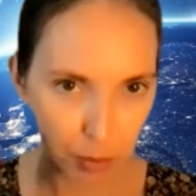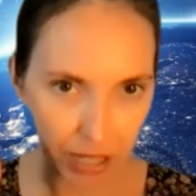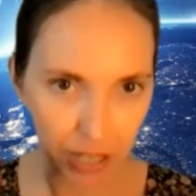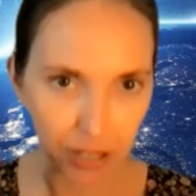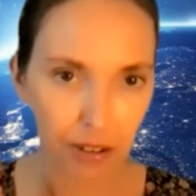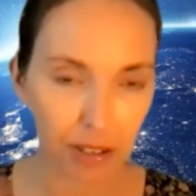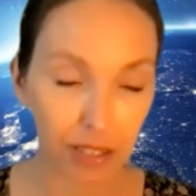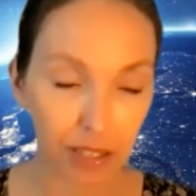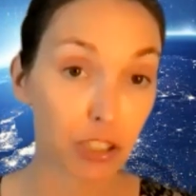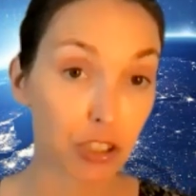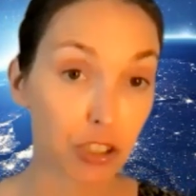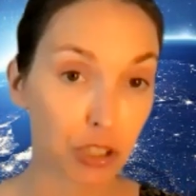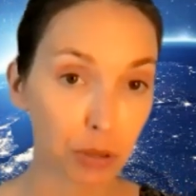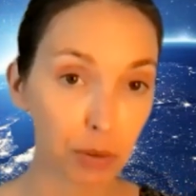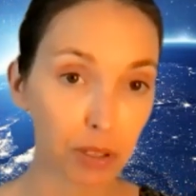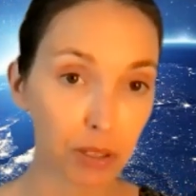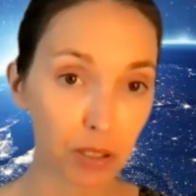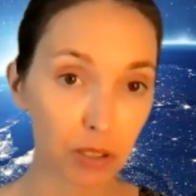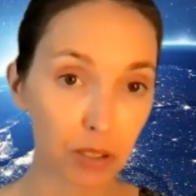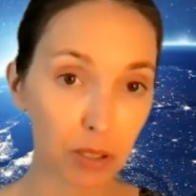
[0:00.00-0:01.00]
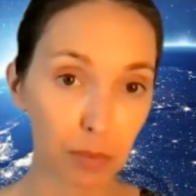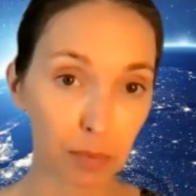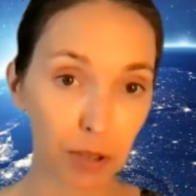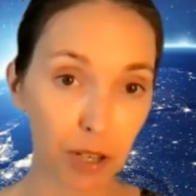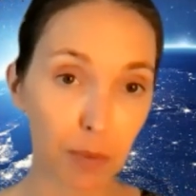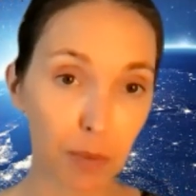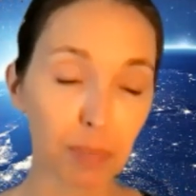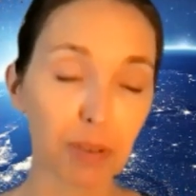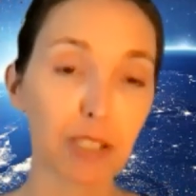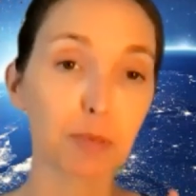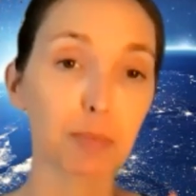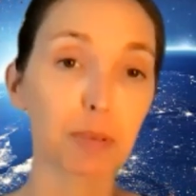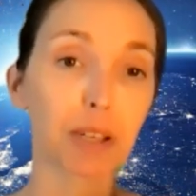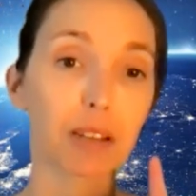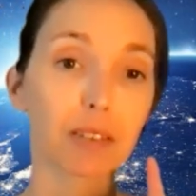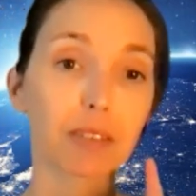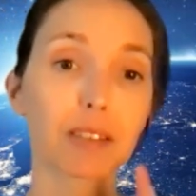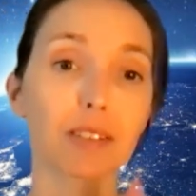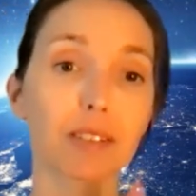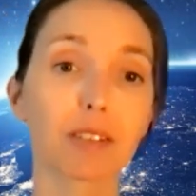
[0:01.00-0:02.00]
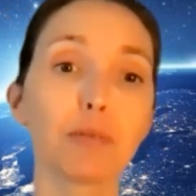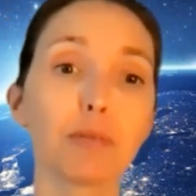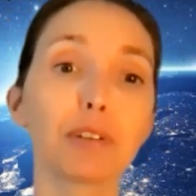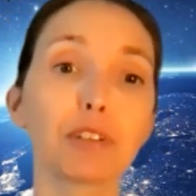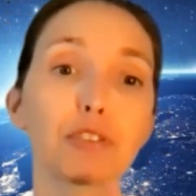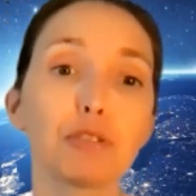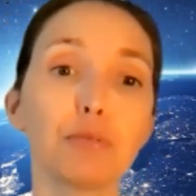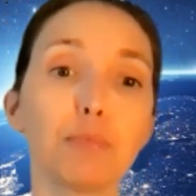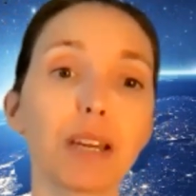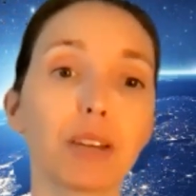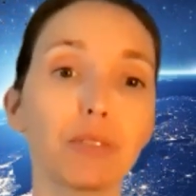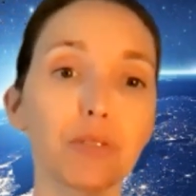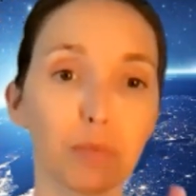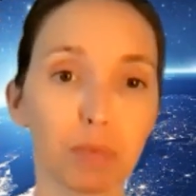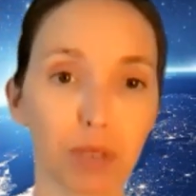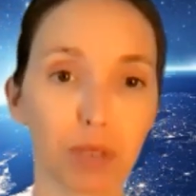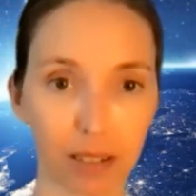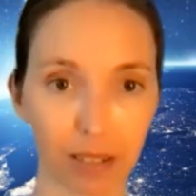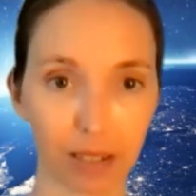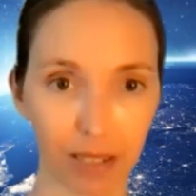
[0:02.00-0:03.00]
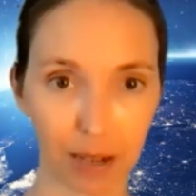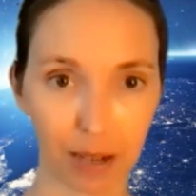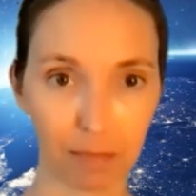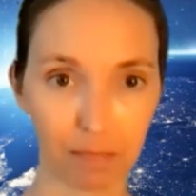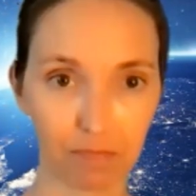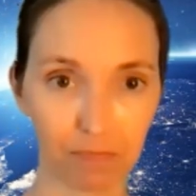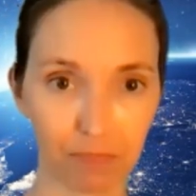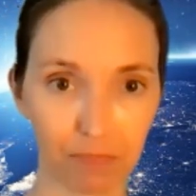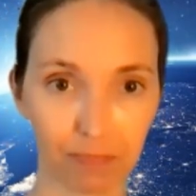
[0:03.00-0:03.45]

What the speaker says: the bear, and he's doing this on purpose because he's going to make them kill him.